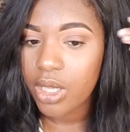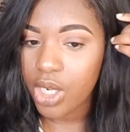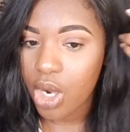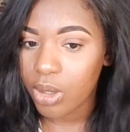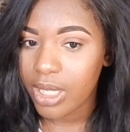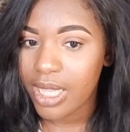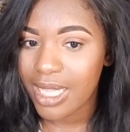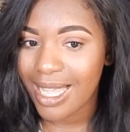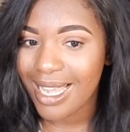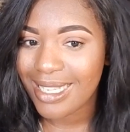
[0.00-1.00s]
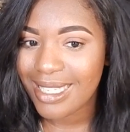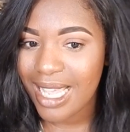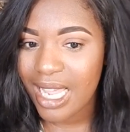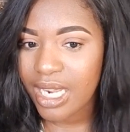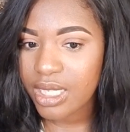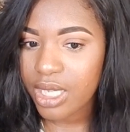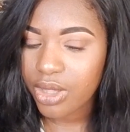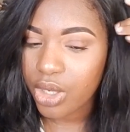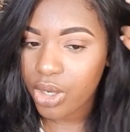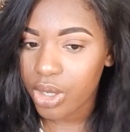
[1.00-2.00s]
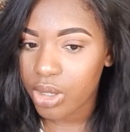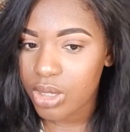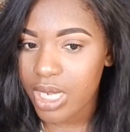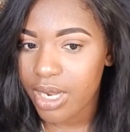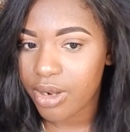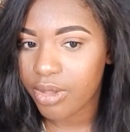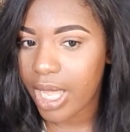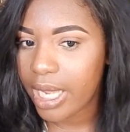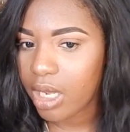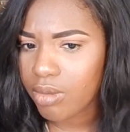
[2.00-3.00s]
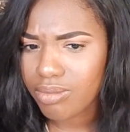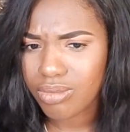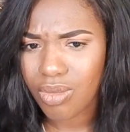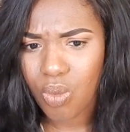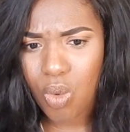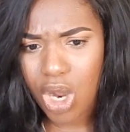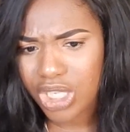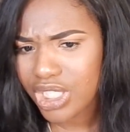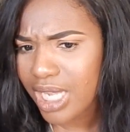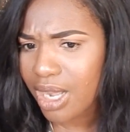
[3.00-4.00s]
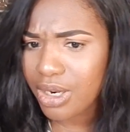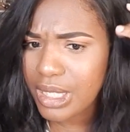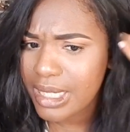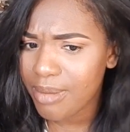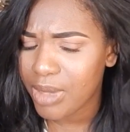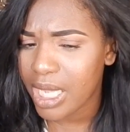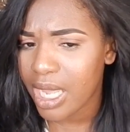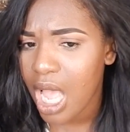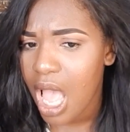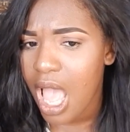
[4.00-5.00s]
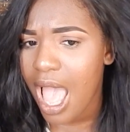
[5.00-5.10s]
The only thing, like I said, is that the curls kind of like washed out or something.